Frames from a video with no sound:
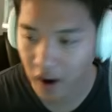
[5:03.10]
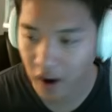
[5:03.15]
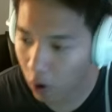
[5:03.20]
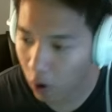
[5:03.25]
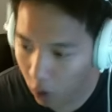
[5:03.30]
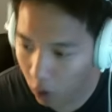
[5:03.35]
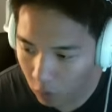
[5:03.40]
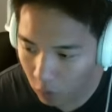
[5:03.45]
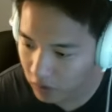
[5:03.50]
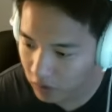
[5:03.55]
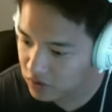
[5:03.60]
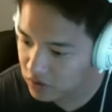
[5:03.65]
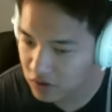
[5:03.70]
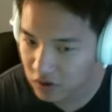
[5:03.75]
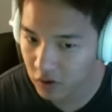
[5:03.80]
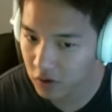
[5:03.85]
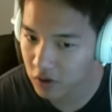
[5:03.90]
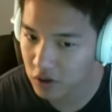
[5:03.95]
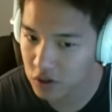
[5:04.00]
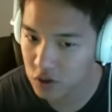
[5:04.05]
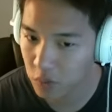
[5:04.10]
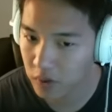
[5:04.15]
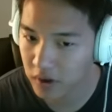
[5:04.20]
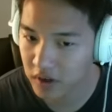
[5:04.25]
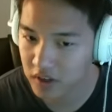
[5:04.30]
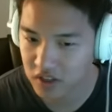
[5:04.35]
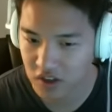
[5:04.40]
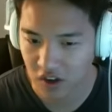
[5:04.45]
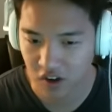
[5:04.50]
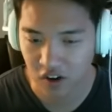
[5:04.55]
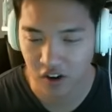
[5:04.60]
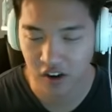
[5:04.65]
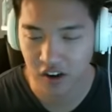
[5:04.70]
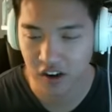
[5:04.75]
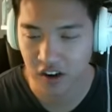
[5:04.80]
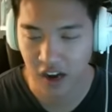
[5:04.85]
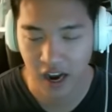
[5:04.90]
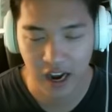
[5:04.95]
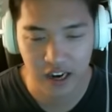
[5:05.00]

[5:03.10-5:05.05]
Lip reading: I always notice when it's on.